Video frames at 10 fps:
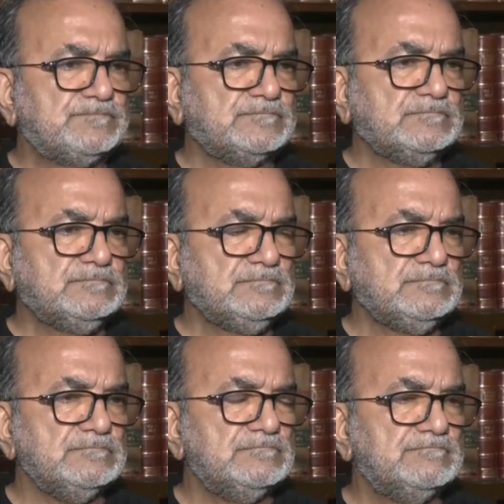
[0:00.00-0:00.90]

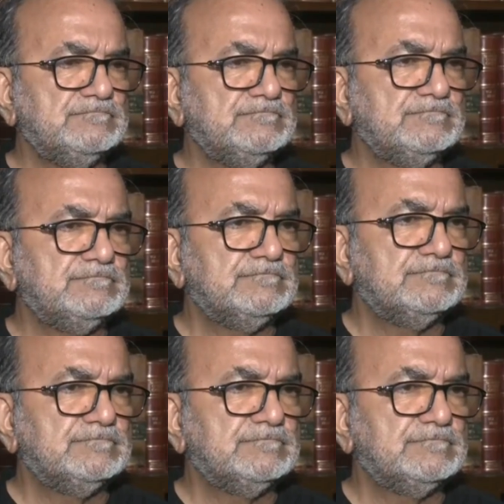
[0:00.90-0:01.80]

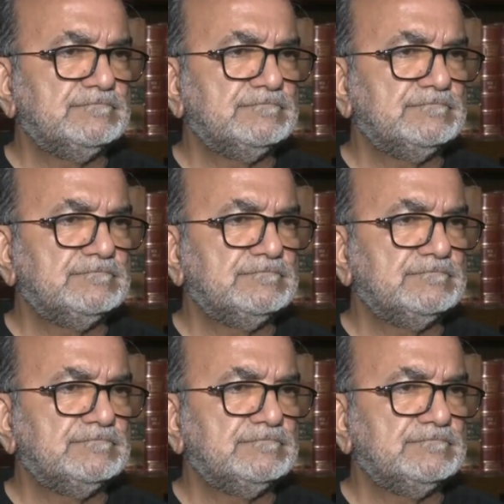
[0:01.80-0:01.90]
(silence)